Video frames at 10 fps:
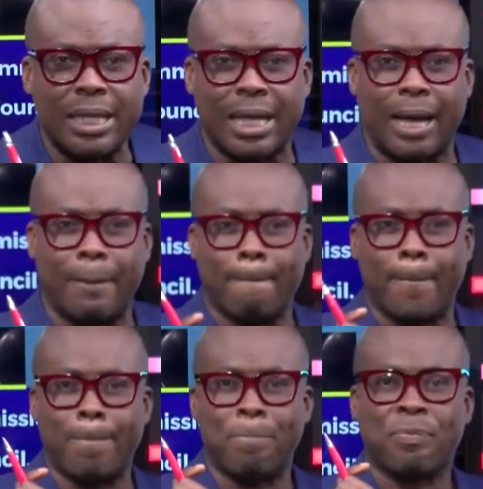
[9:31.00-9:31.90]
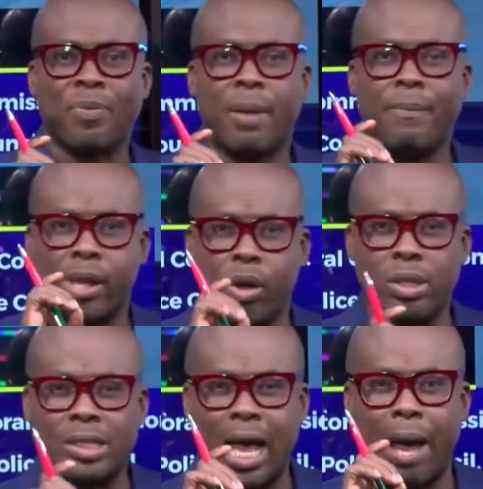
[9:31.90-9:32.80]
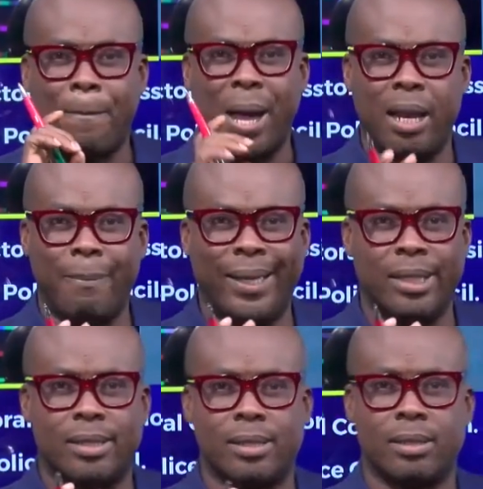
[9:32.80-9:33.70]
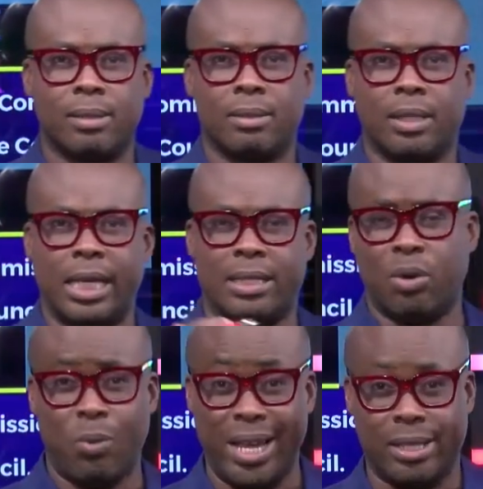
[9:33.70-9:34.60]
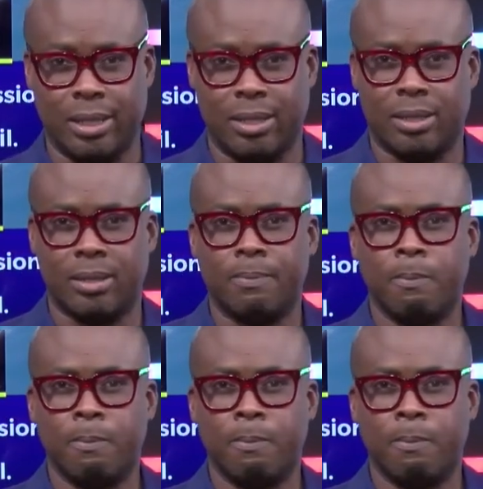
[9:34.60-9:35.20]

that because our parliament is the way it is,